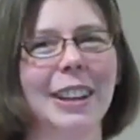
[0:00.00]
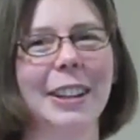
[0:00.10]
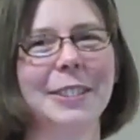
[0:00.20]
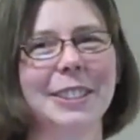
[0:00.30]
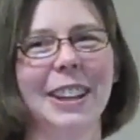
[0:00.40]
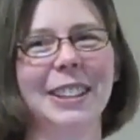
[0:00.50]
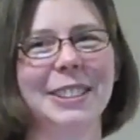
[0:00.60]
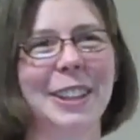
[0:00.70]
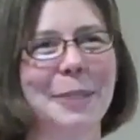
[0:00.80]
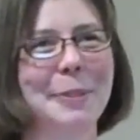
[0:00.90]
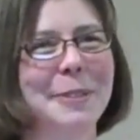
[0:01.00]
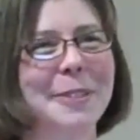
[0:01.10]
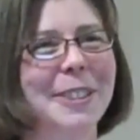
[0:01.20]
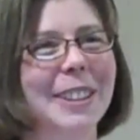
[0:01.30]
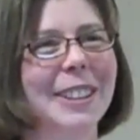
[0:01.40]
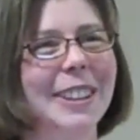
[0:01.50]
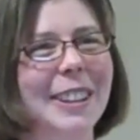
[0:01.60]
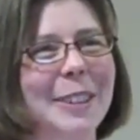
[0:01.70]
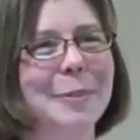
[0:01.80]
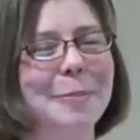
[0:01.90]
It was kind of dark before.
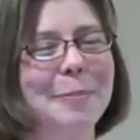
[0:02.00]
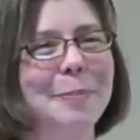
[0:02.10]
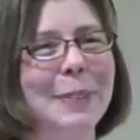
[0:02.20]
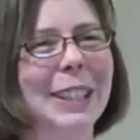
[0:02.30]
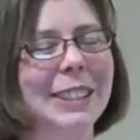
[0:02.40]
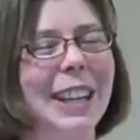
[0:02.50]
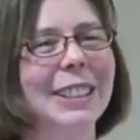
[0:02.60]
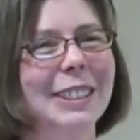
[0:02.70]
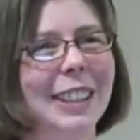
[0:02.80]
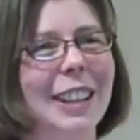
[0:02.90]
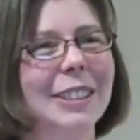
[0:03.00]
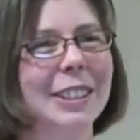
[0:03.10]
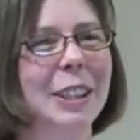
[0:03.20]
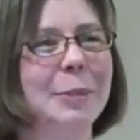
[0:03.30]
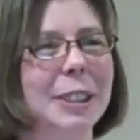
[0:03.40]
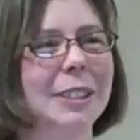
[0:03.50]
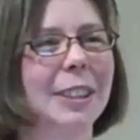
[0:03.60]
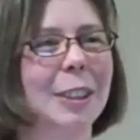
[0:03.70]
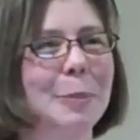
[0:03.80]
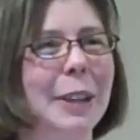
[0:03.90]
Um, he changed the color scheme just a
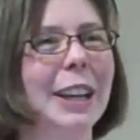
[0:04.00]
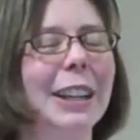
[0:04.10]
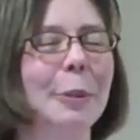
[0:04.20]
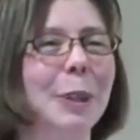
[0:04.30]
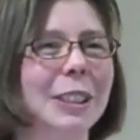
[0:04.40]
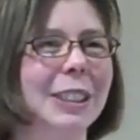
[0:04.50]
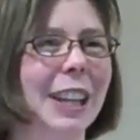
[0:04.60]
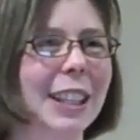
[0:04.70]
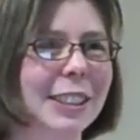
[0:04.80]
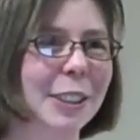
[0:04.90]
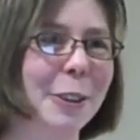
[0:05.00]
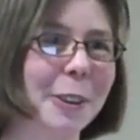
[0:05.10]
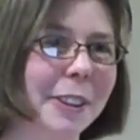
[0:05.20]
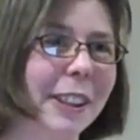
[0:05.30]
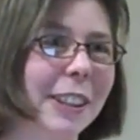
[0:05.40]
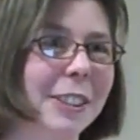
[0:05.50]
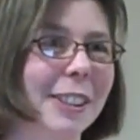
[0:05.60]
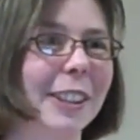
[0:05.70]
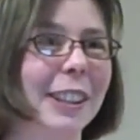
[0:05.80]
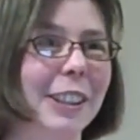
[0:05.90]
little bit, and he widgetized the whole thing
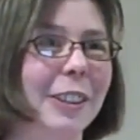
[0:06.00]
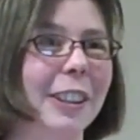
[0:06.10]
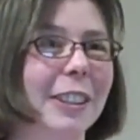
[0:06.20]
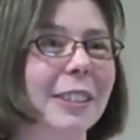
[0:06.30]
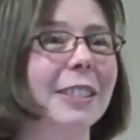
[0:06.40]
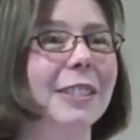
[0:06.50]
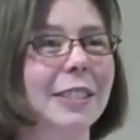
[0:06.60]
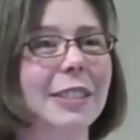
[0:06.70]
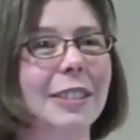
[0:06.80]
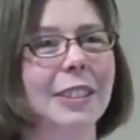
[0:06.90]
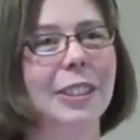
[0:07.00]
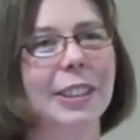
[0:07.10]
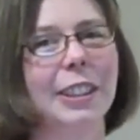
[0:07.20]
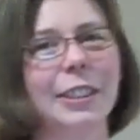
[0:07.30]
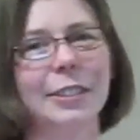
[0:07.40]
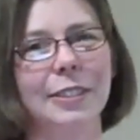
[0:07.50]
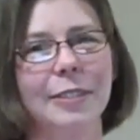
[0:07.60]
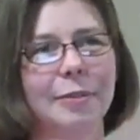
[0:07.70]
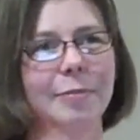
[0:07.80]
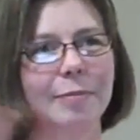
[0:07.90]
so that you can you can
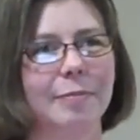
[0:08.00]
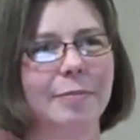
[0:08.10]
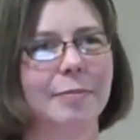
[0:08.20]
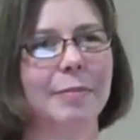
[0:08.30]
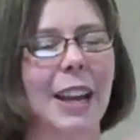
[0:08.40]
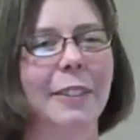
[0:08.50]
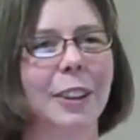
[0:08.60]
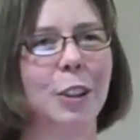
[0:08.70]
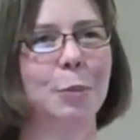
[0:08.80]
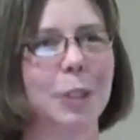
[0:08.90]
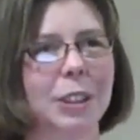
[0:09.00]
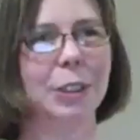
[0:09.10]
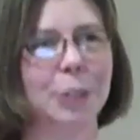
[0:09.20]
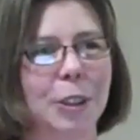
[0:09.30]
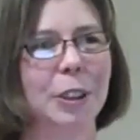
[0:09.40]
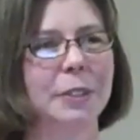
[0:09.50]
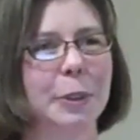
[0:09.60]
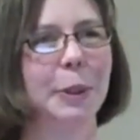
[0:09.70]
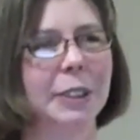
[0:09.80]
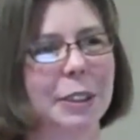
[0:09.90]
have a little more control
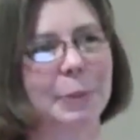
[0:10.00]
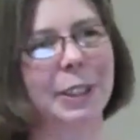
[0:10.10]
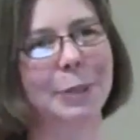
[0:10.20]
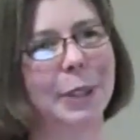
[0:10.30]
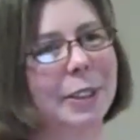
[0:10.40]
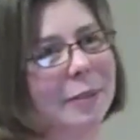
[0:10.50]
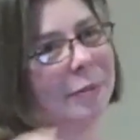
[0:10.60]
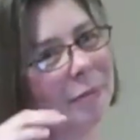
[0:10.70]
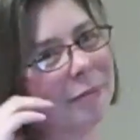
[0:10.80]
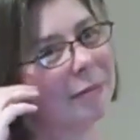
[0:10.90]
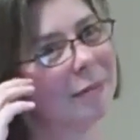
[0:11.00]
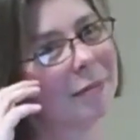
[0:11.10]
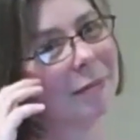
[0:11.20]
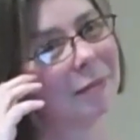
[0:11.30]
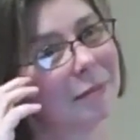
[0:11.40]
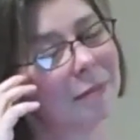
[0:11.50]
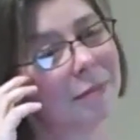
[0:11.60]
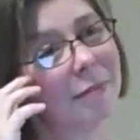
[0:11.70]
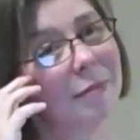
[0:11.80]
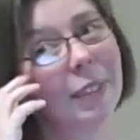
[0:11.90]
over what displays were. For the
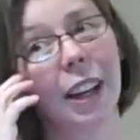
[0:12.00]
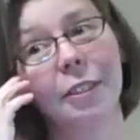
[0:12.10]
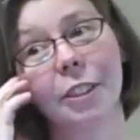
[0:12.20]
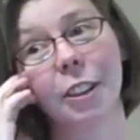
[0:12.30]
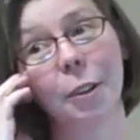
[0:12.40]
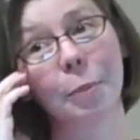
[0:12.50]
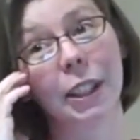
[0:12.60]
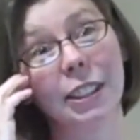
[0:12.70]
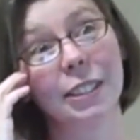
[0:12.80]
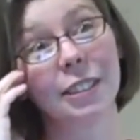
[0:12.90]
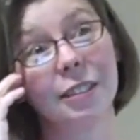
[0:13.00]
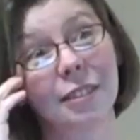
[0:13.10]
home. yeah, for the homepage.